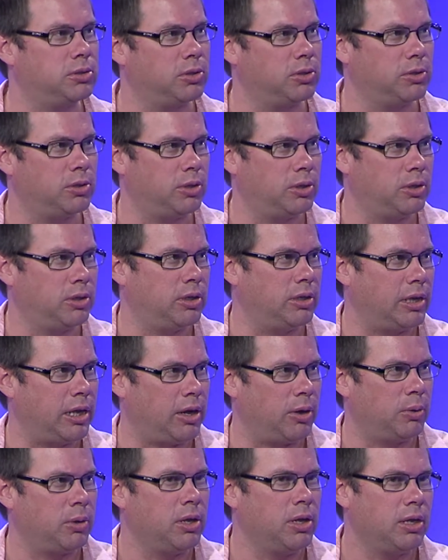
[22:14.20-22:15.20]
So
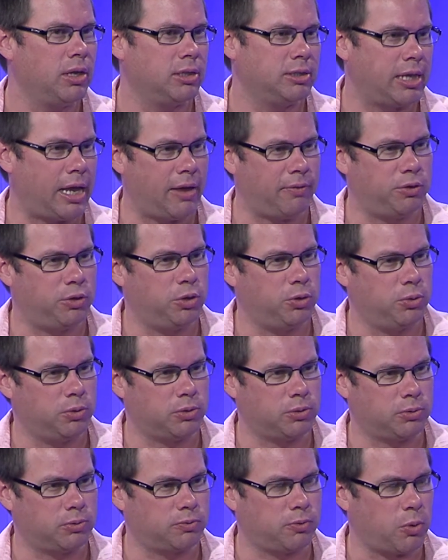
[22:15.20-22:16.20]
now, does that have to do
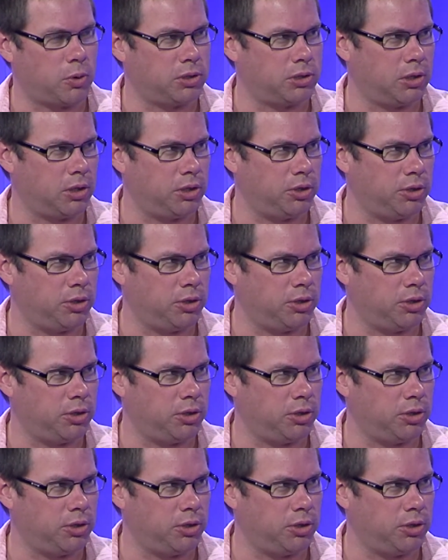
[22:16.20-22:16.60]
with focusing on